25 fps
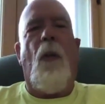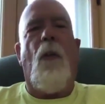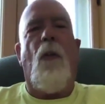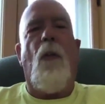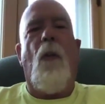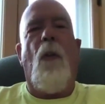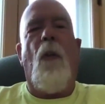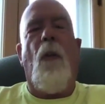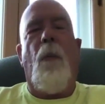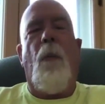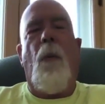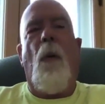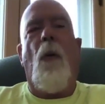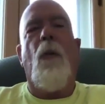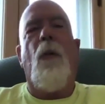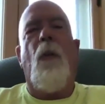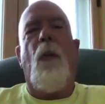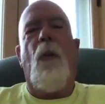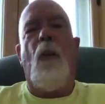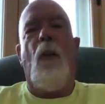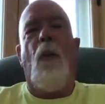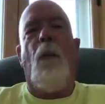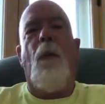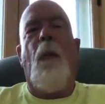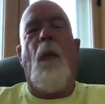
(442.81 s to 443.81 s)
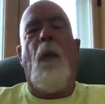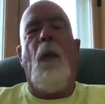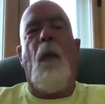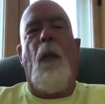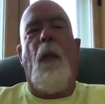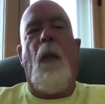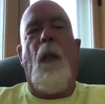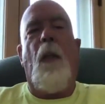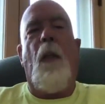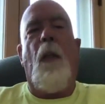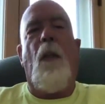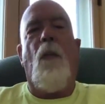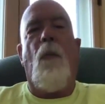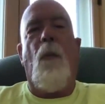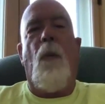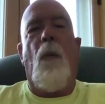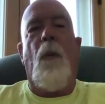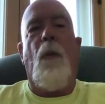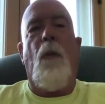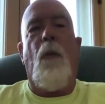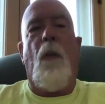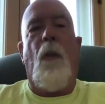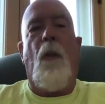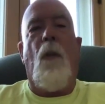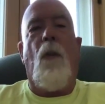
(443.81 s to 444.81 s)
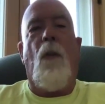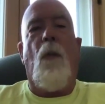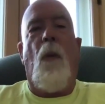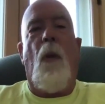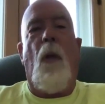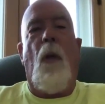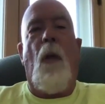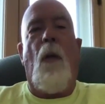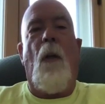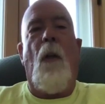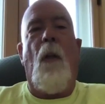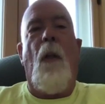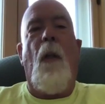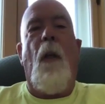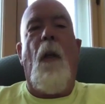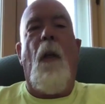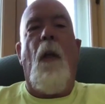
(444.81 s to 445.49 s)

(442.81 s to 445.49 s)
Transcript: So the upholstery should be cleaned at least once a year as well.